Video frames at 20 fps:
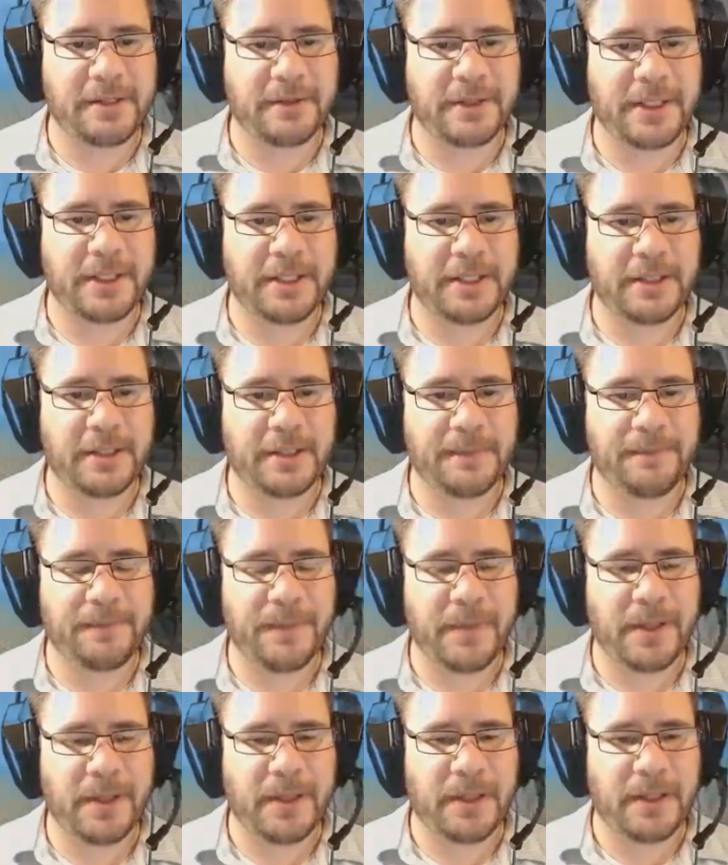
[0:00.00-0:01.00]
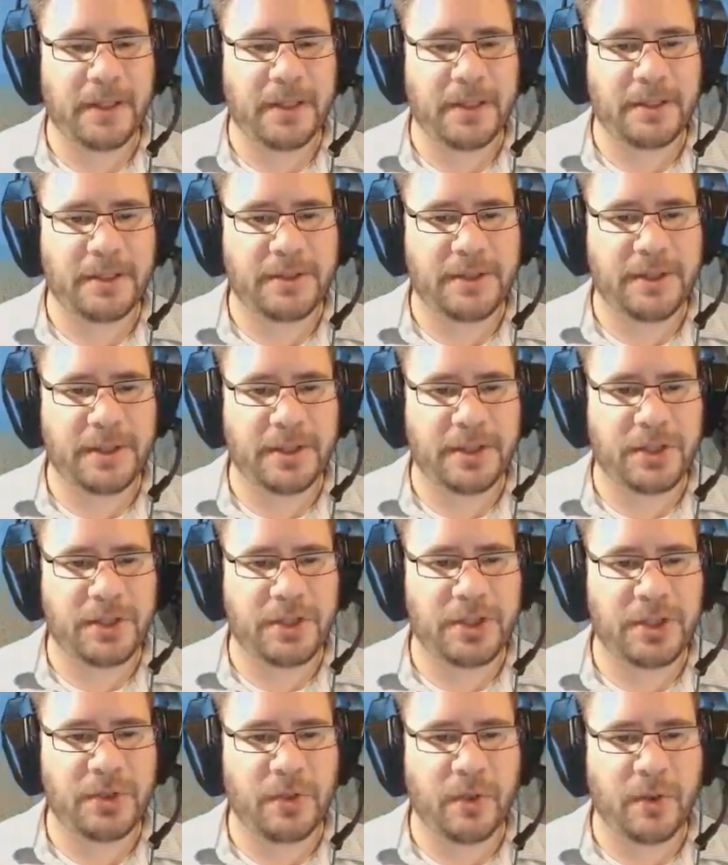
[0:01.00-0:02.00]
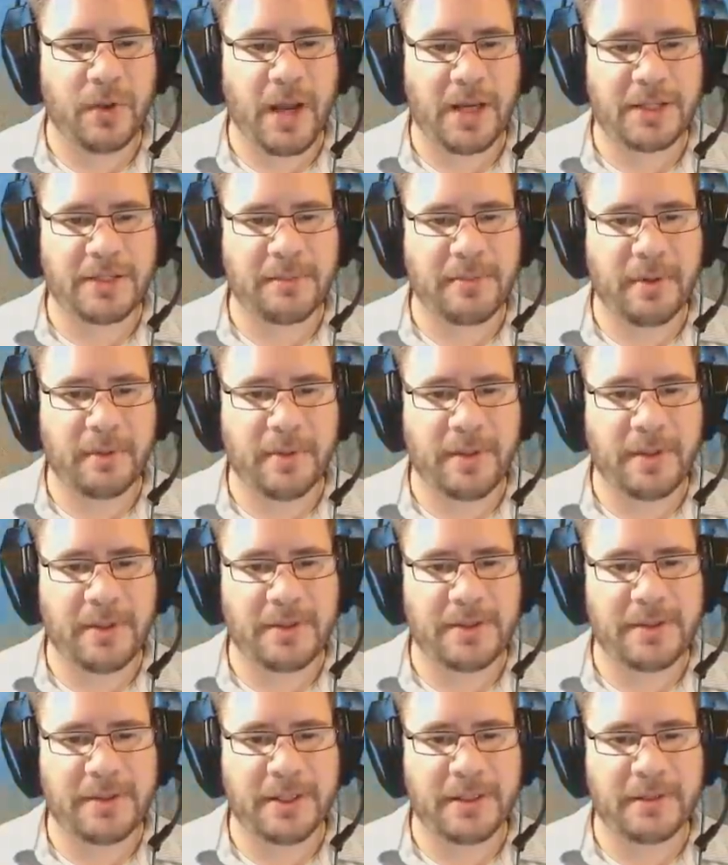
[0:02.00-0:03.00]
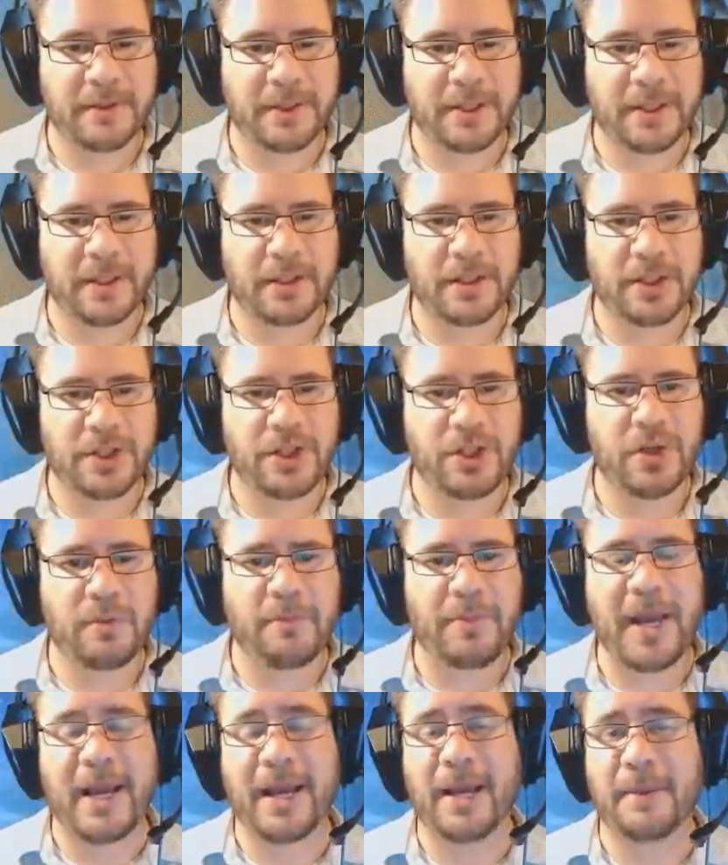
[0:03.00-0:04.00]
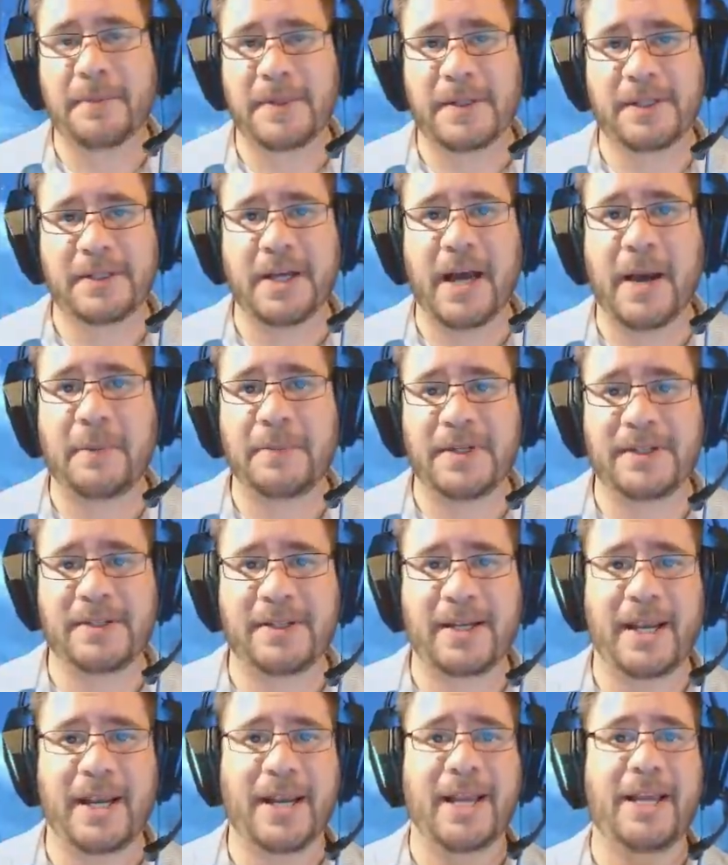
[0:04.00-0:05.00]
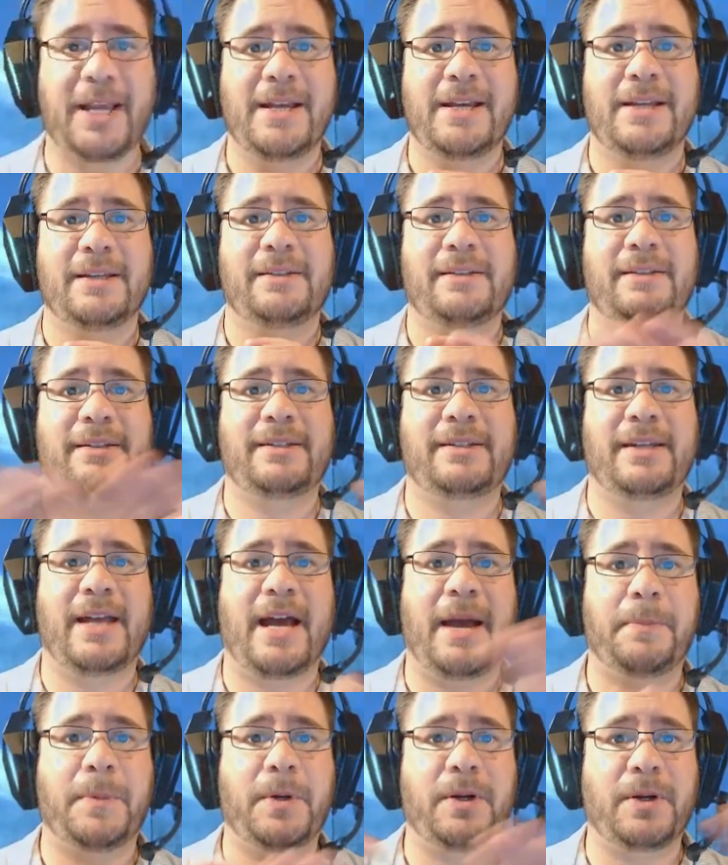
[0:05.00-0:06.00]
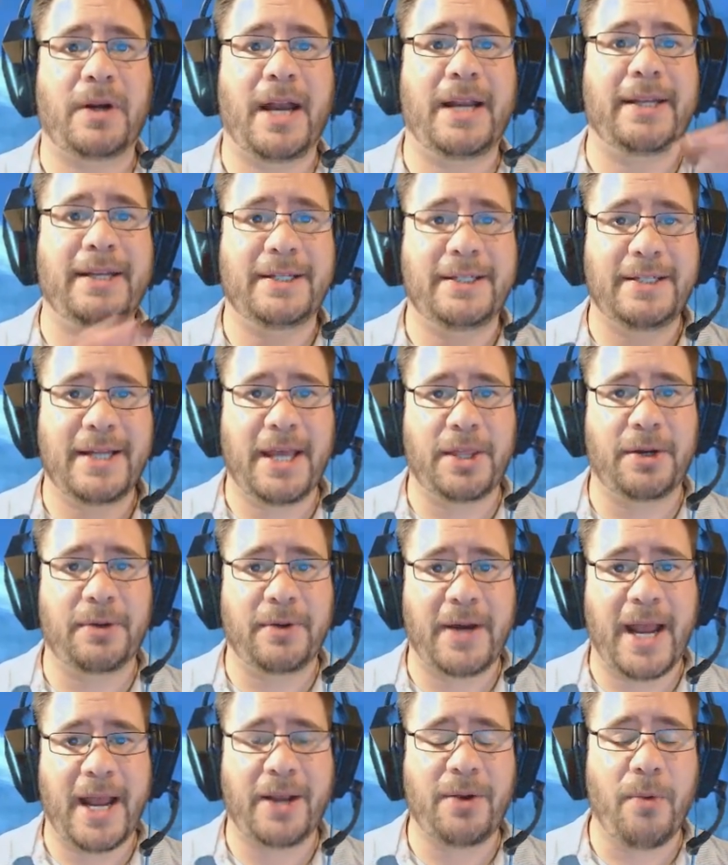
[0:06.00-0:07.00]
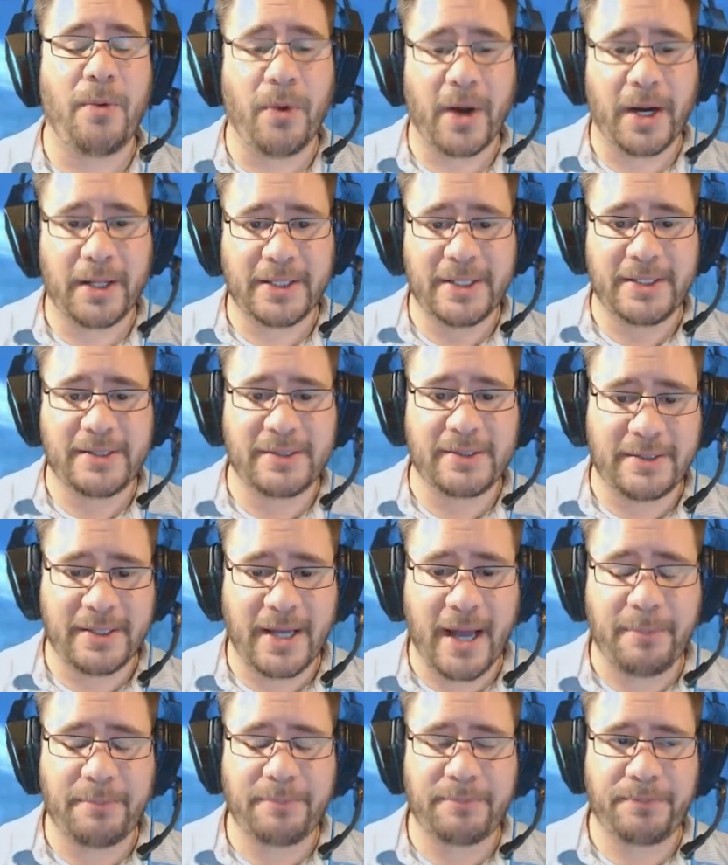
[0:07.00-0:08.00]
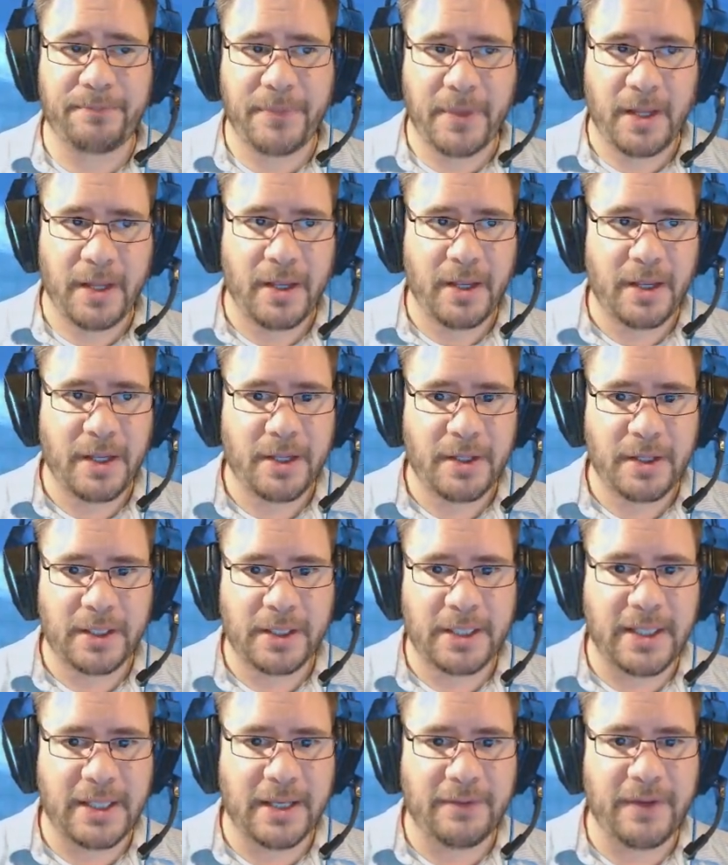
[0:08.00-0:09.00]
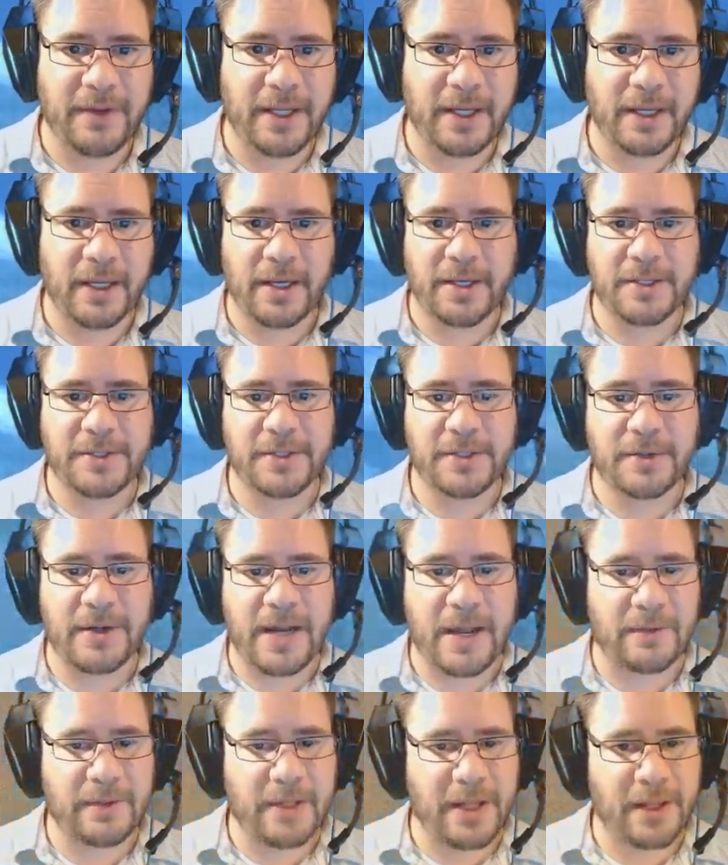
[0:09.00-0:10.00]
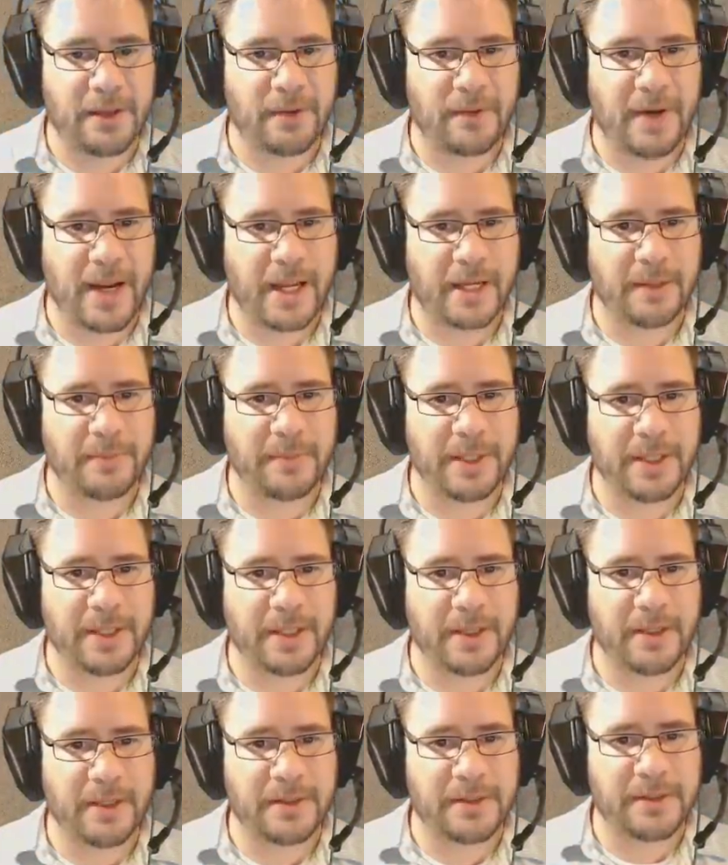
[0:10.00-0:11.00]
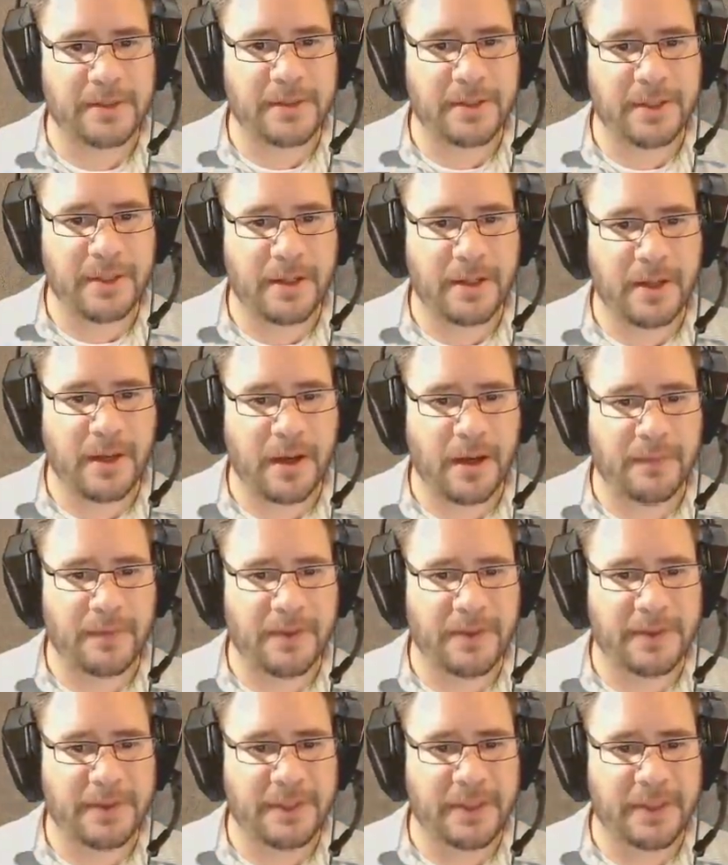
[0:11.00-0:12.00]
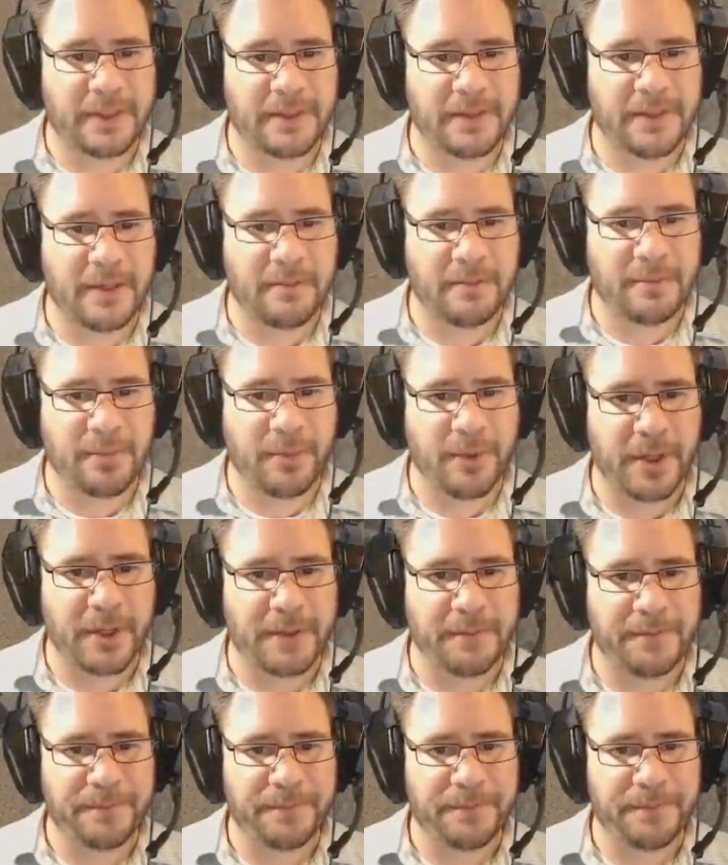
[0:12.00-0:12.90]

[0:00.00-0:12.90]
here, to shoot, or actually probably this signal here, to shoot back up to the top to say, stop grinding netherrack, or at least stop giving us ground netherrack, because obviously to some point